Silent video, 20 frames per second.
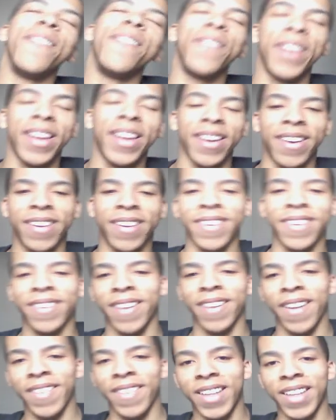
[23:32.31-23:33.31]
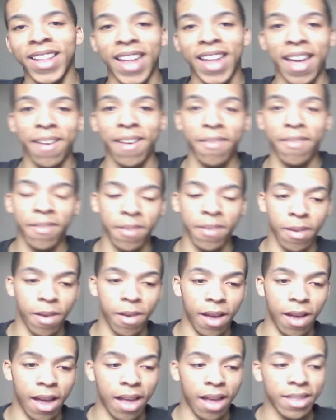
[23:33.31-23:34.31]
Because something that
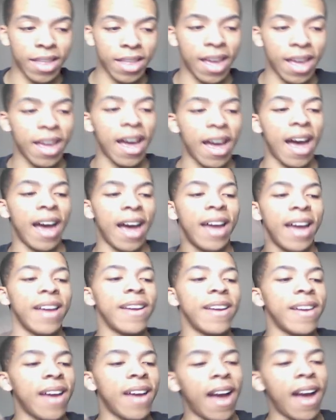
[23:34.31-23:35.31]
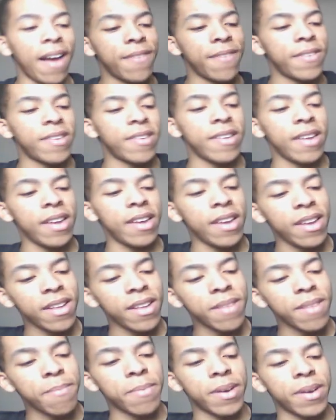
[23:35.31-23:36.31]
I've
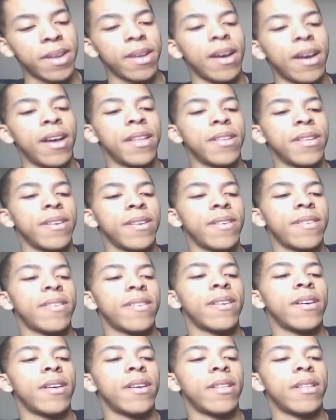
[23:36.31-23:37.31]
seen, but others,